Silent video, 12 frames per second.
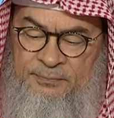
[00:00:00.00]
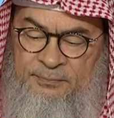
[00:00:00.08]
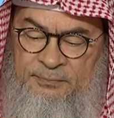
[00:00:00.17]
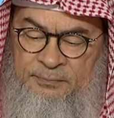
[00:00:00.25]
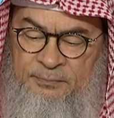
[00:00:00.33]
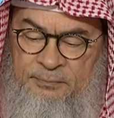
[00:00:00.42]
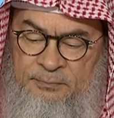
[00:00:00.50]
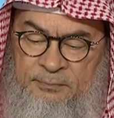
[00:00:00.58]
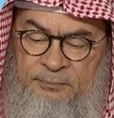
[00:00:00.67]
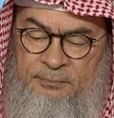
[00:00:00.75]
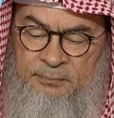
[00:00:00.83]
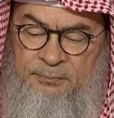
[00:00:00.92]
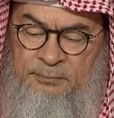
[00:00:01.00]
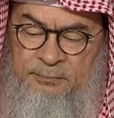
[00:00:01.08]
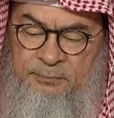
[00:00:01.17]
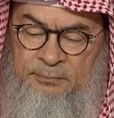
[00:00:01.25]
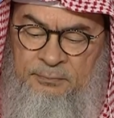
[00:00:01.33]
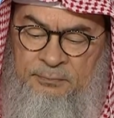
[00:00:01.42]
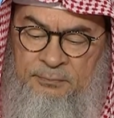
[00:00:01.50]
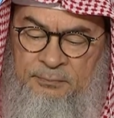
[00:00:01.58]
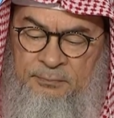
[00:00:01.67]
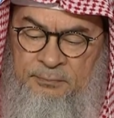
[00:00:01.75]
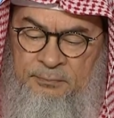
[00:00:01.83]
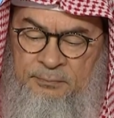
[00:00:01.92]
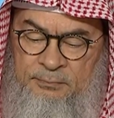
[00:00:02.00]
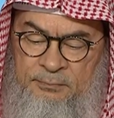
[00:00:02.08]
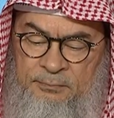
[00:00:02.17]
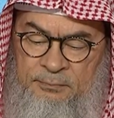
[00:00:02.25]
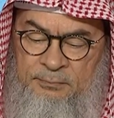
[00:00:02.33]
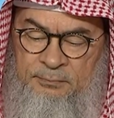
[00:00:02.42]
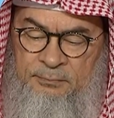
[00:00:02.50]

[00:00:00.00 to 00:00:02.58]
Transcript: Nobody speaks.